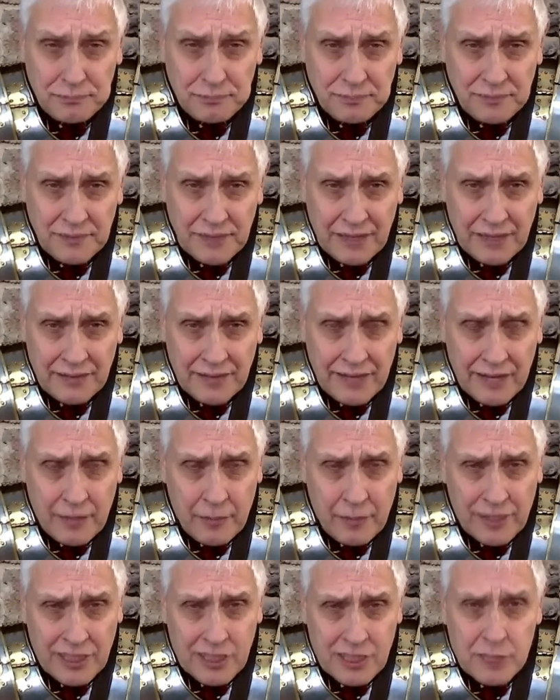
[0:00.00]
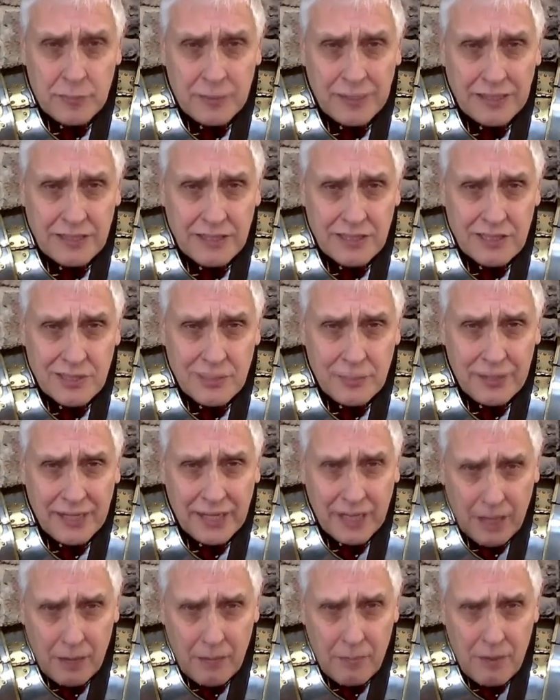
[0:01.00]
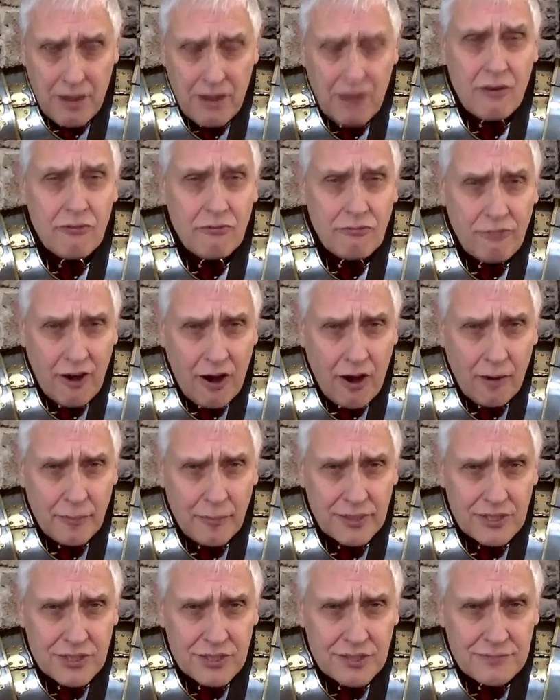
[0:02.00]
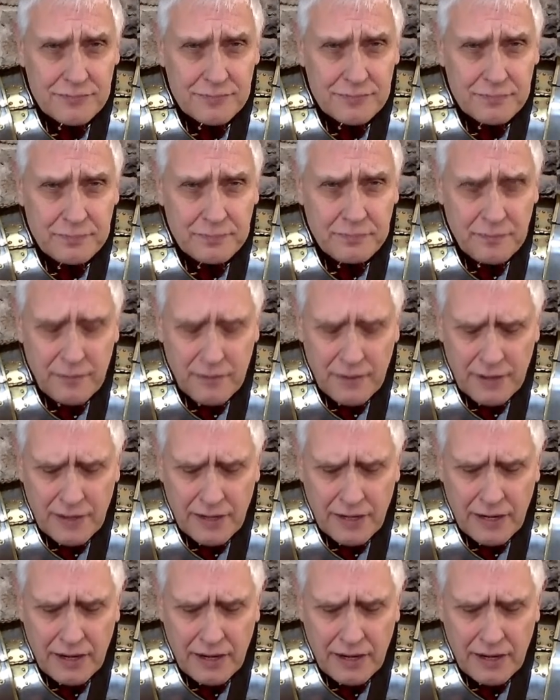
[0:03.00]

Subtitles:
and they were expected to become farmers. Yeah.